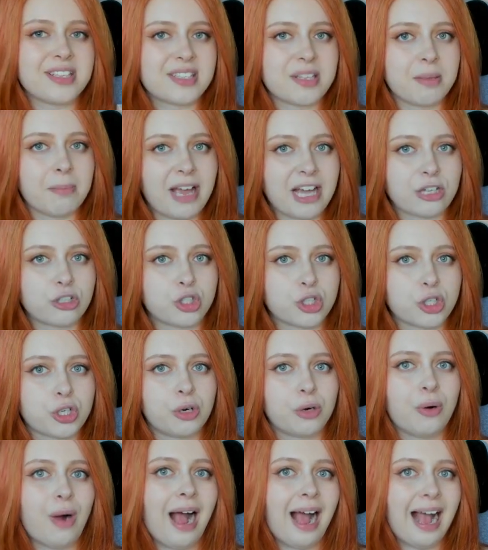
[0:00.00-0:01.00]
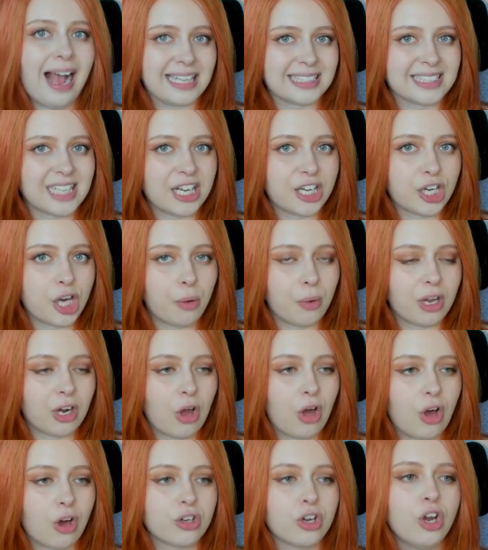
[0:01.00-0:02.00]
symmetrical as I go
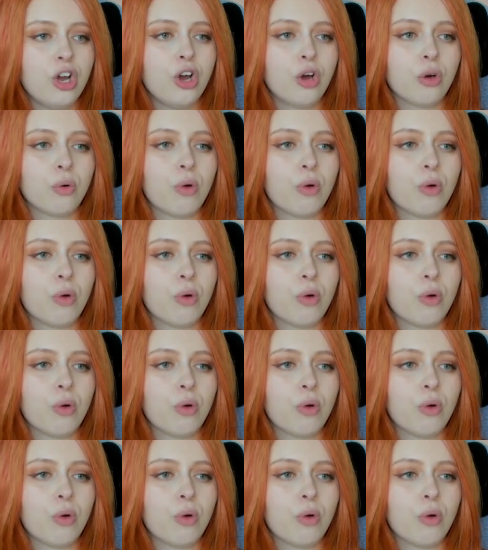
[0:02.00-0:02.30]
along,